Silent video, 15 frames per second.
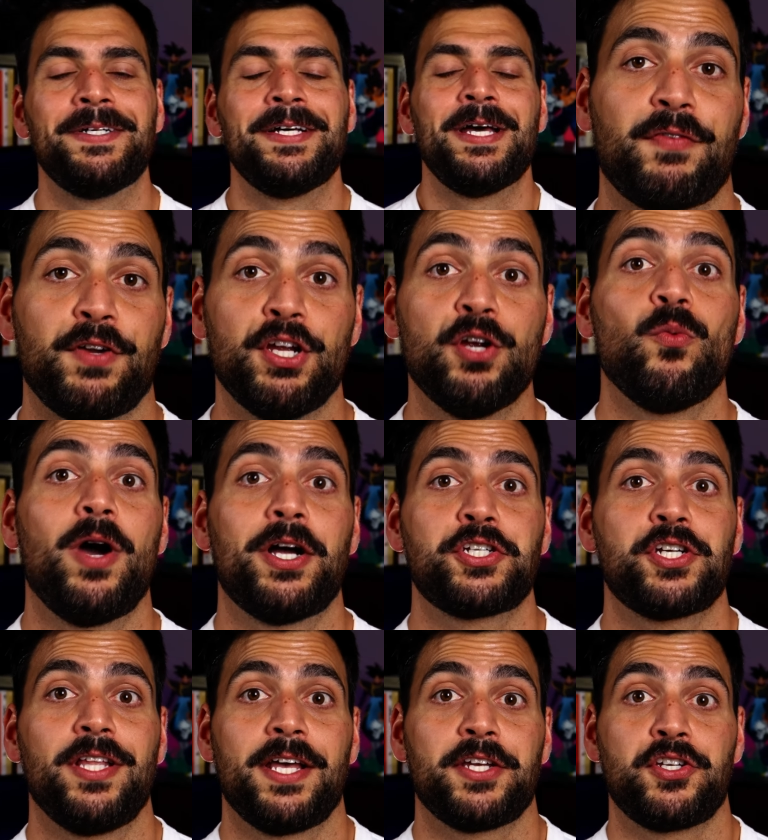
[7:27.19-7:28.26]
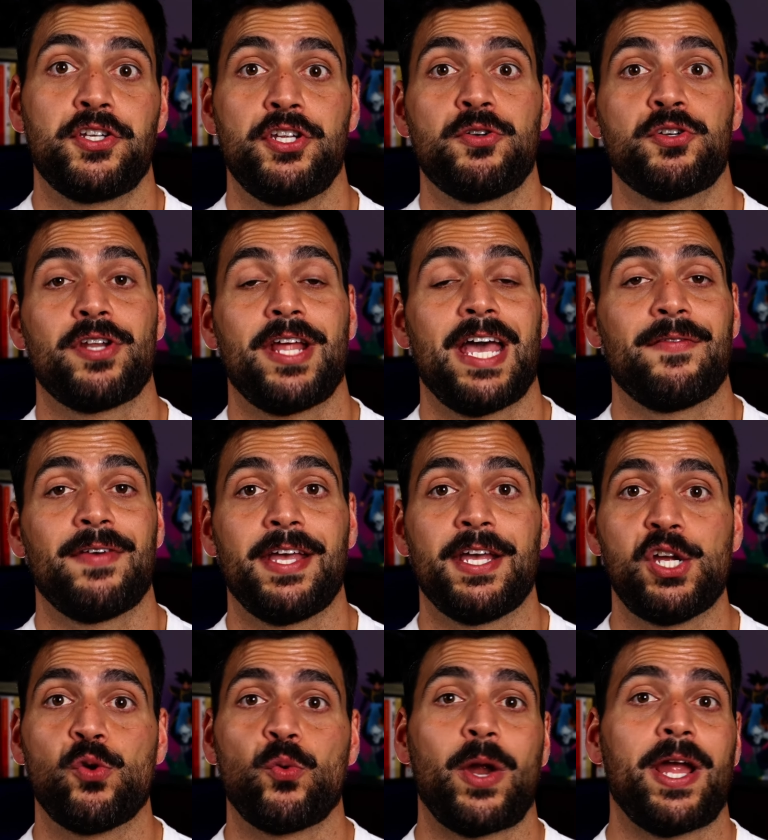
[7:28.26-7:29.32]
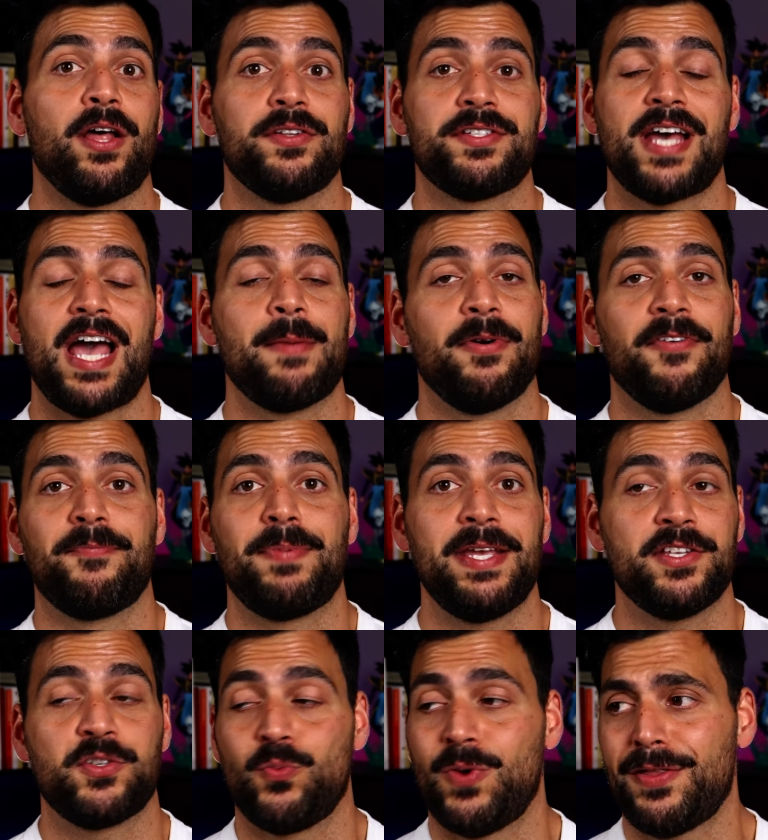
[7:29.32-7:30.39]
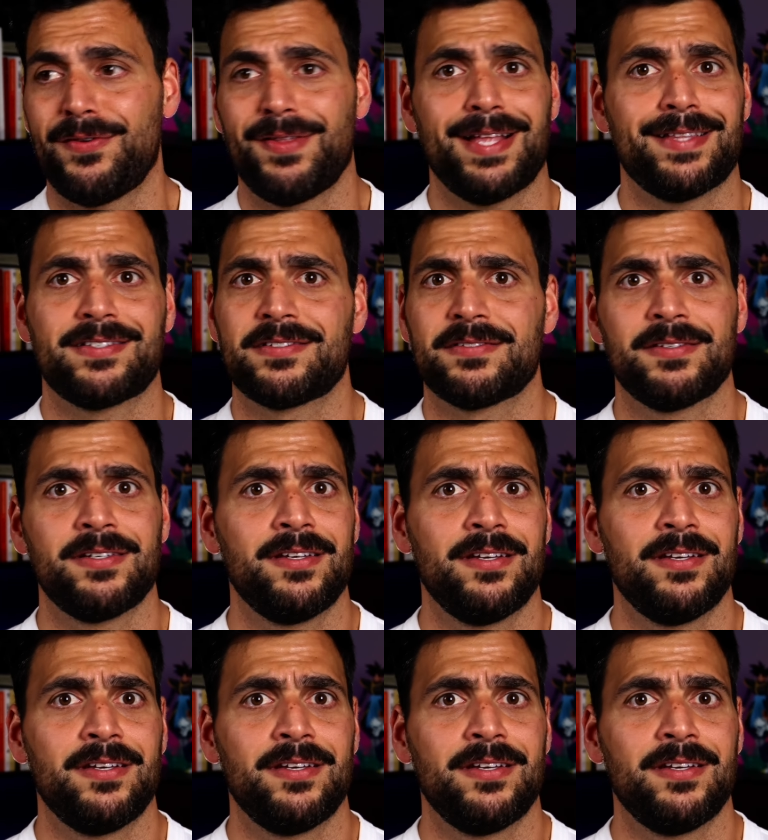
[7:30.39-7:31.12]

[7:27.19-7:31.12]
But for your watch collection, you should have a Grail type of piece, whether that's,